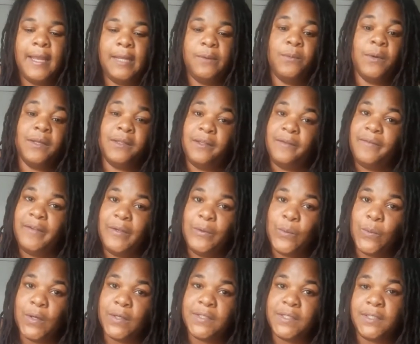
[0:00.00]
whether if he
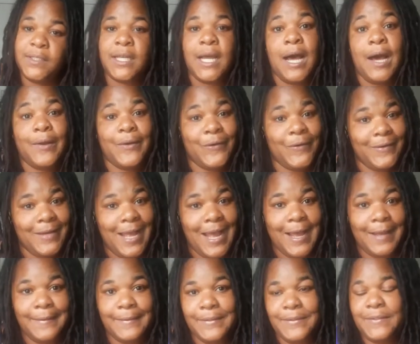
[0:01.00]
wants a child or
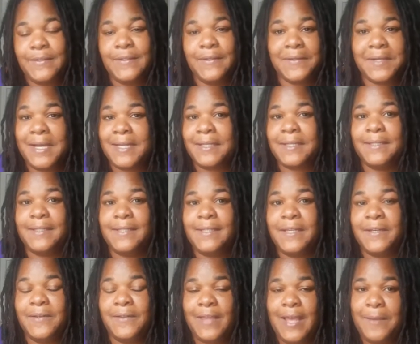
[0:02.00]
not. You still got to
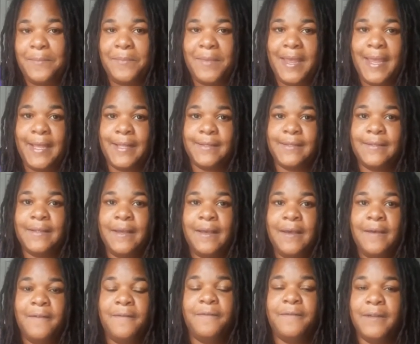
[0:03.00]
consider that man's
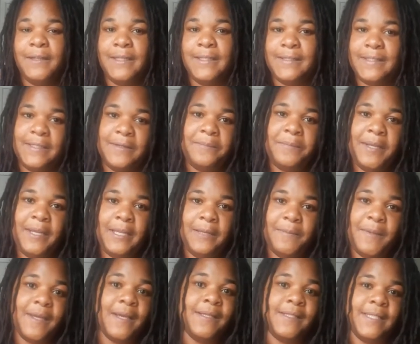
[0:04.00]
feelings and
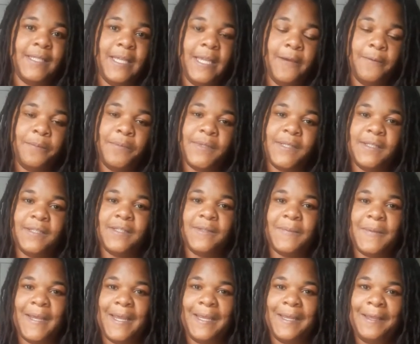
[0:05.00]
opinion because he helped
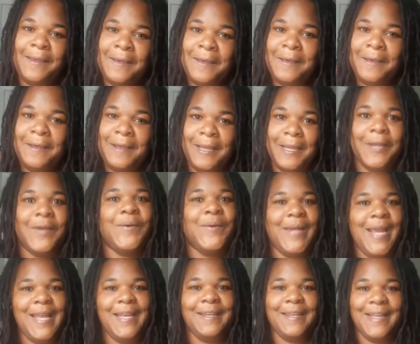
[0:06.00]
participate in
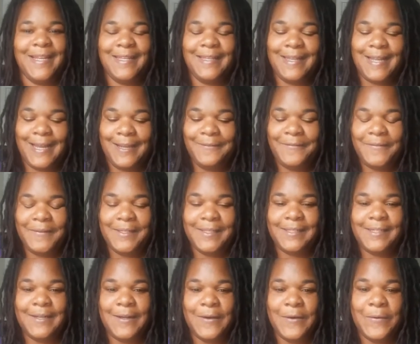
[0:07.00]
creating that life. And
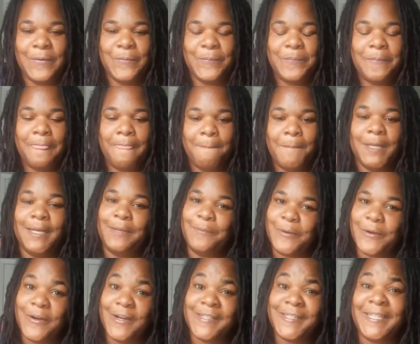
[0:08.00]
so, but in
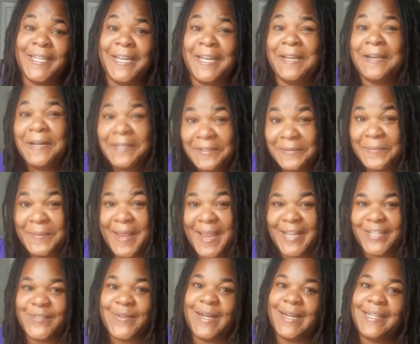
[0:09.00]
regards to any other
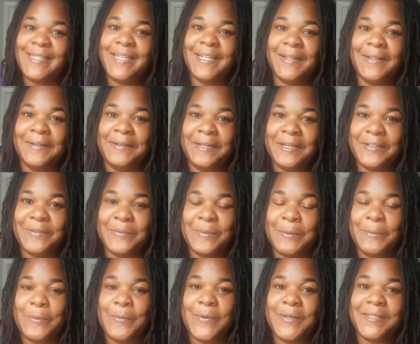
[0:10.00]
man trying to tell another
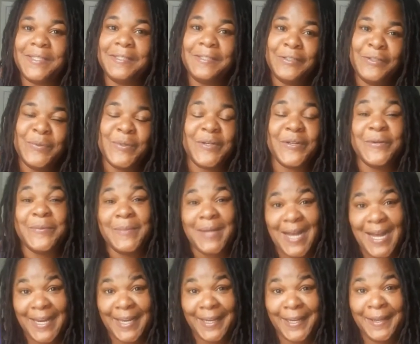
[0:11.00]
woman what to do with her
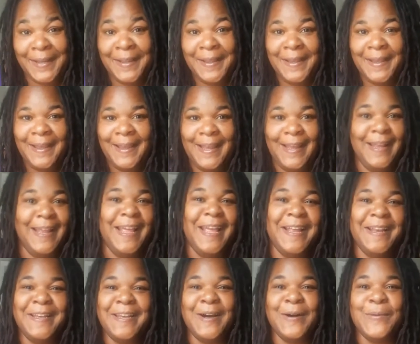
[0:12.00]
body
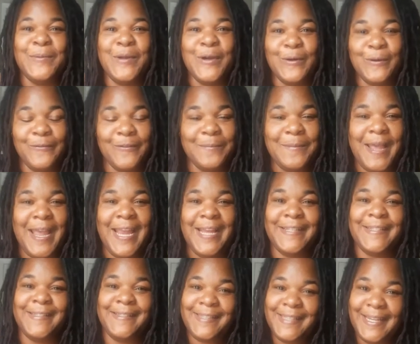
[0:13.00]
and don't know it from
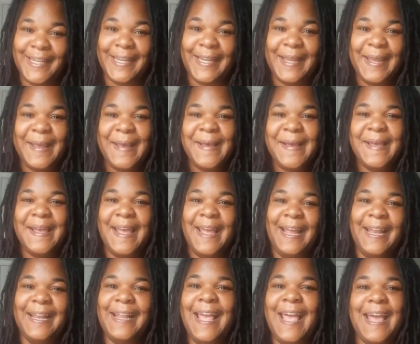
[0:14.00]
A to Z
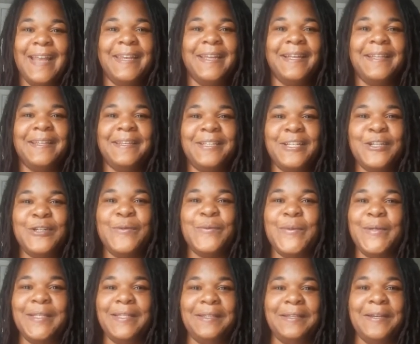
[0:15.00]
and had nothing to do
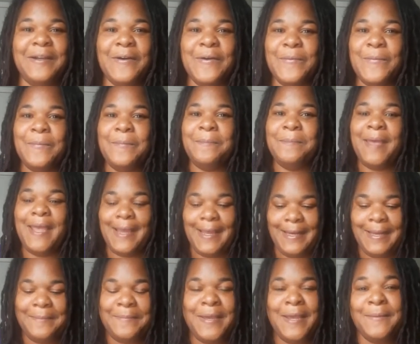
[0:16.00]
with, you know,
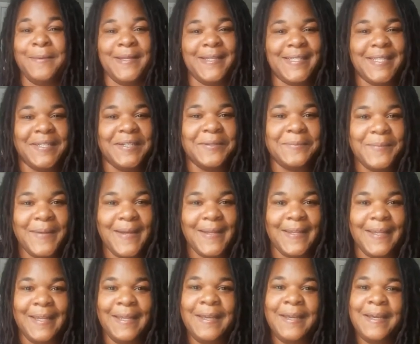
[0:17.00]
making that baby that's in her
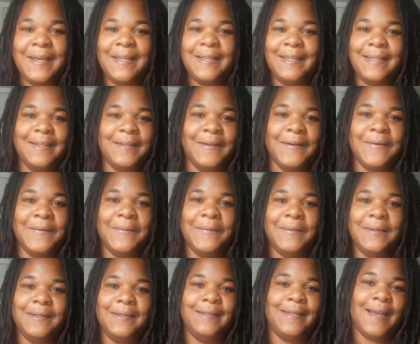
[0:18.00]
belly, you
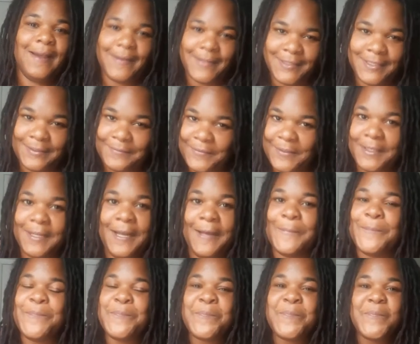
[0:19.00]
know, y'all can shut the fuck
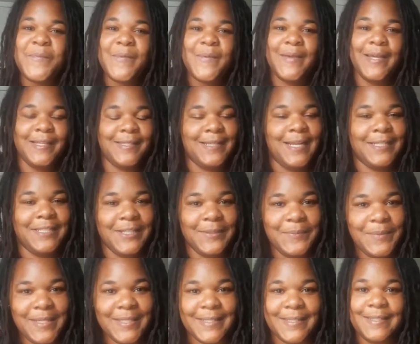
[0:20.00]
up. That's not your
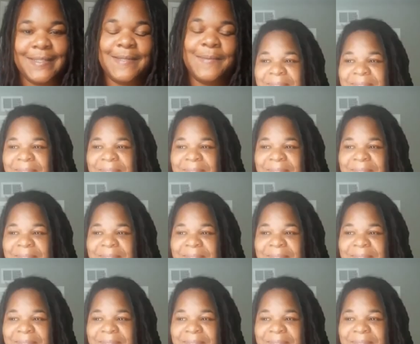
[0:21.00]
business.